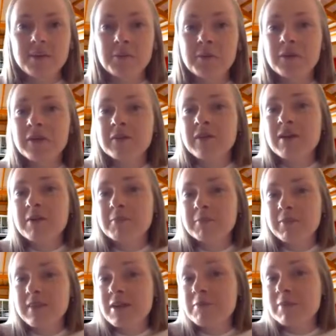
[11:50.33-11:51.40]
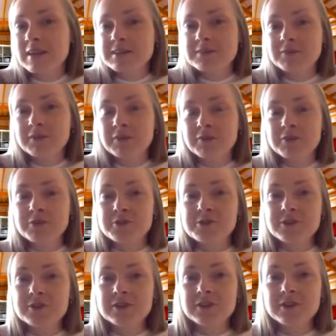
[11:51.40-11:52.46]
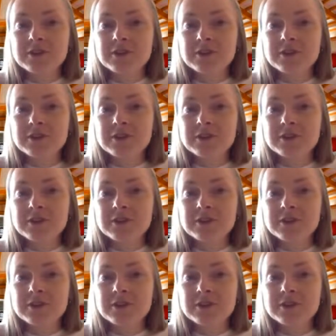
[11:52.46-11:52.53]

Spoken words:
What are their plans for the future?